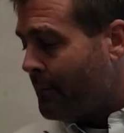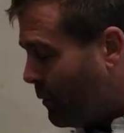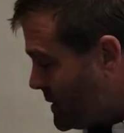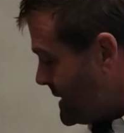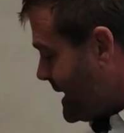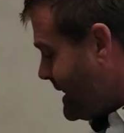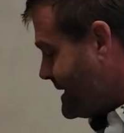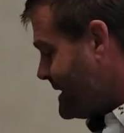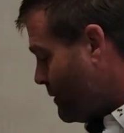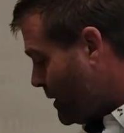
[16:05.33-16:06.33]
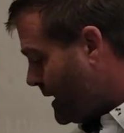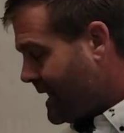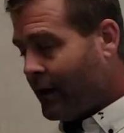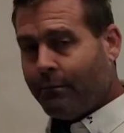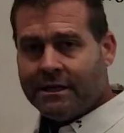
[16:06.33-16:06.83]
But once again, that's not really going to
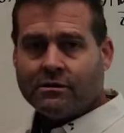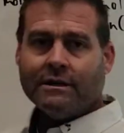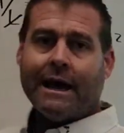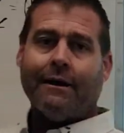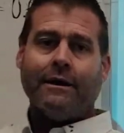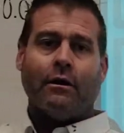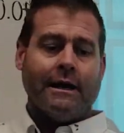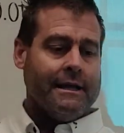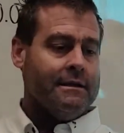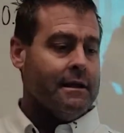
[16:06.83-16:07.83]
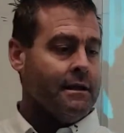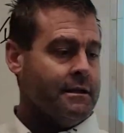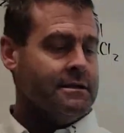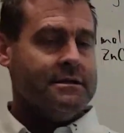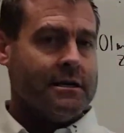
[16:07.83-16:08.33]
help me. So now I know I need
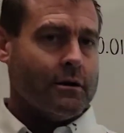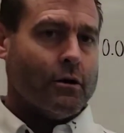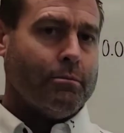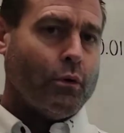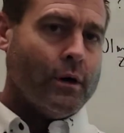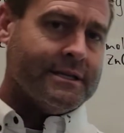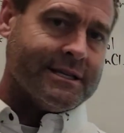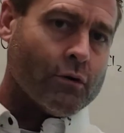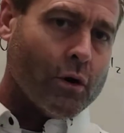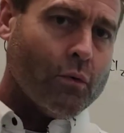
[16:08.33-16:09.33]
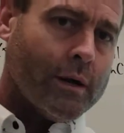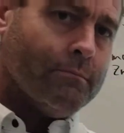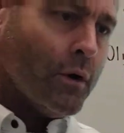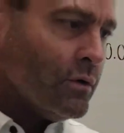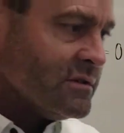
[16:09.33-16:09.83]
0.01
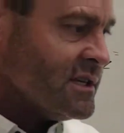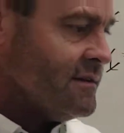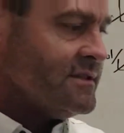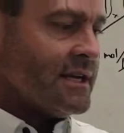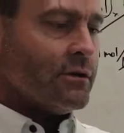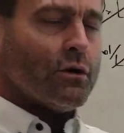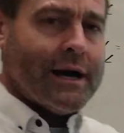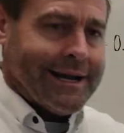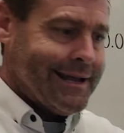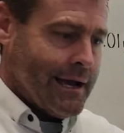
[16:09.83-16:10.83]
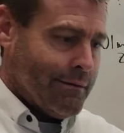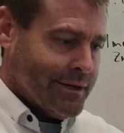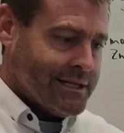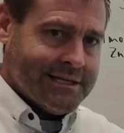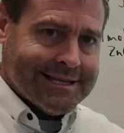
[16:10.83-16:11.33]
moles of zinc chloride. How
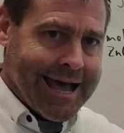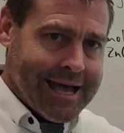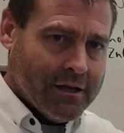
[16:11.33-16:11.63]
much is that?